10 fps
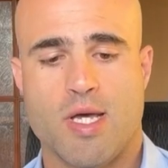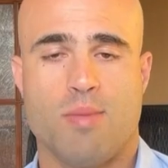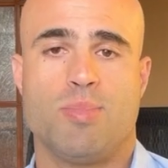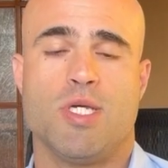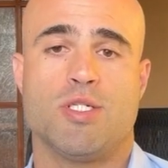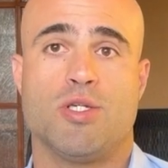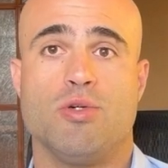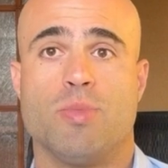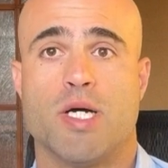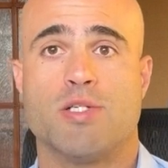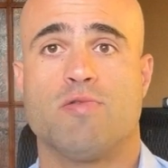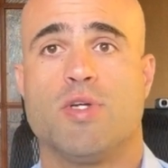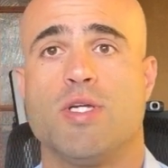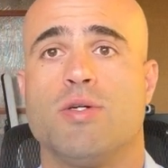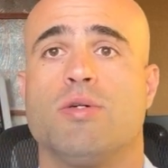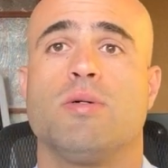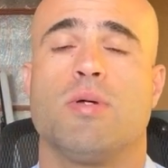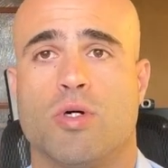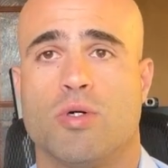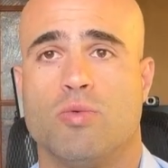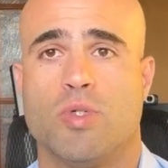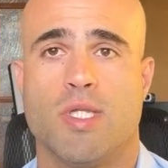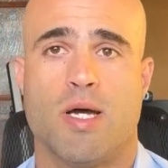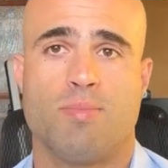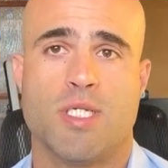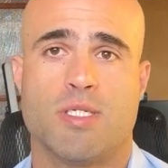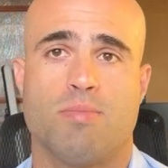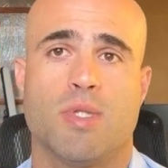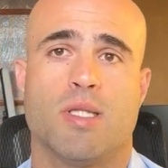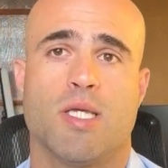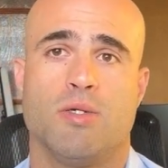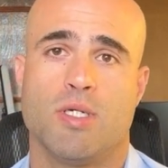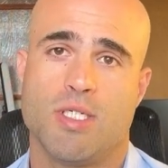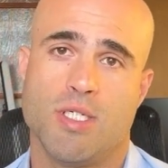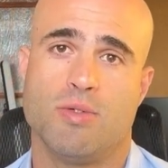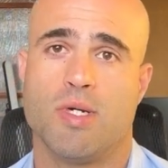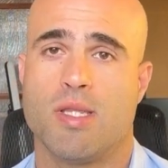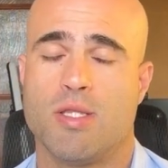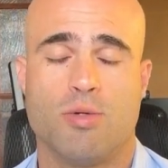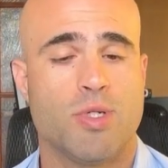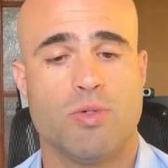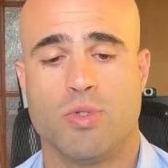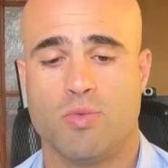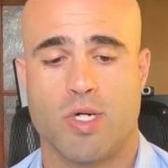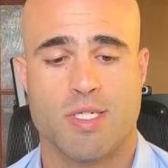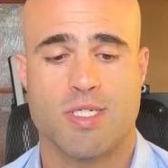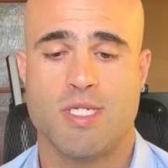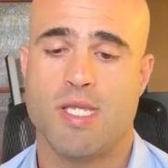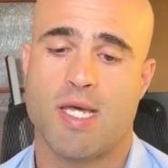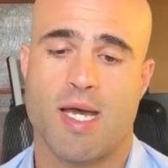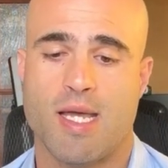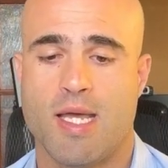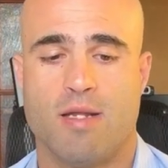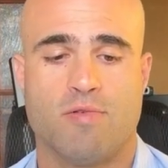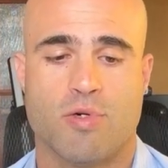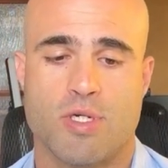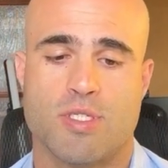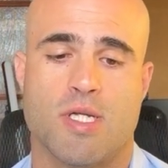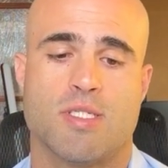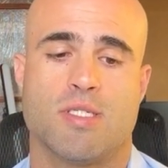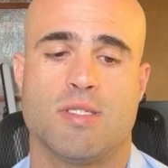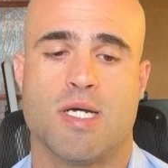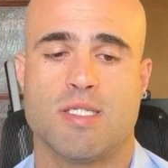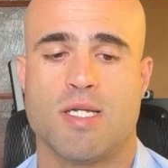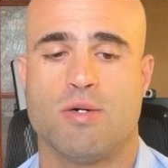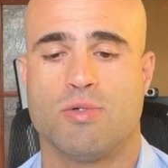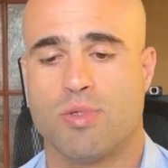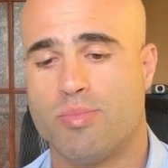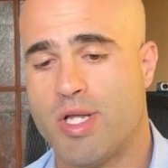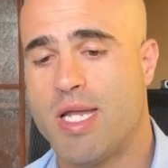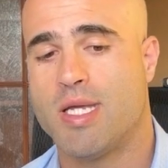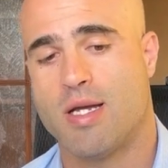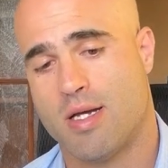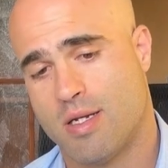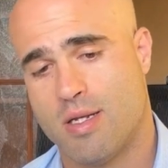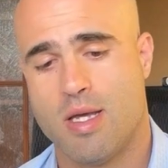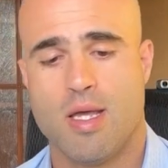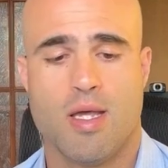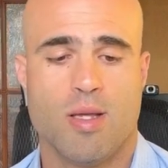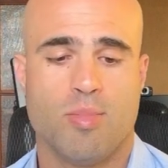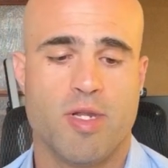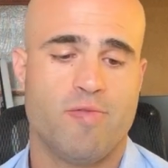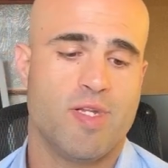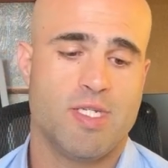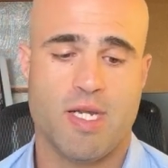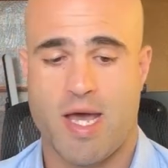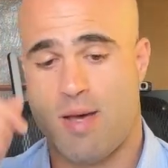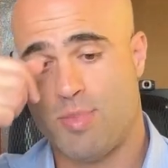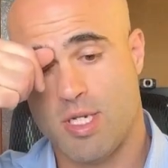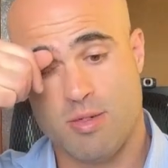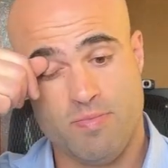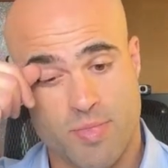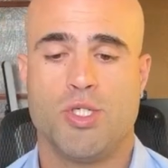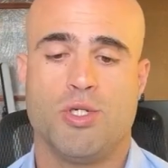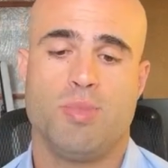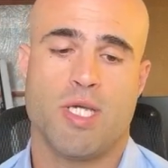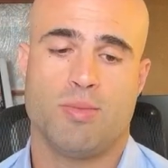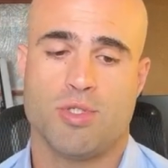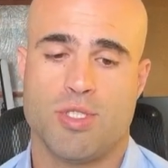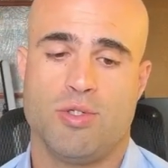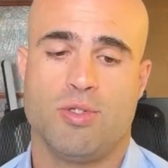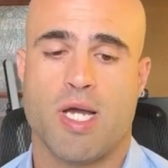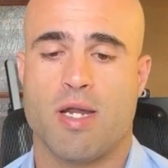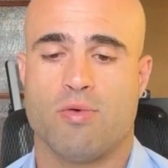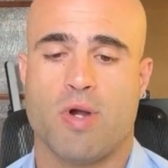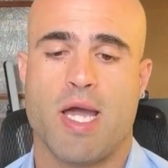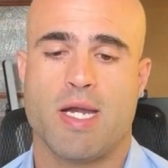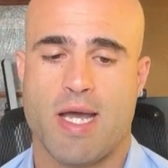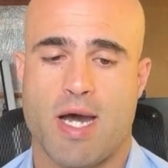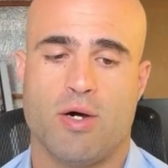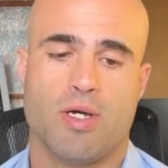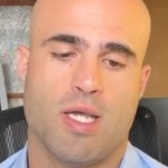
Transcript: that be too much for you, or would that be something that you could deal with? Nobody would want to see that, and of course, that's not what we're planning on. But if it did happen, would you be able to kind of ride it out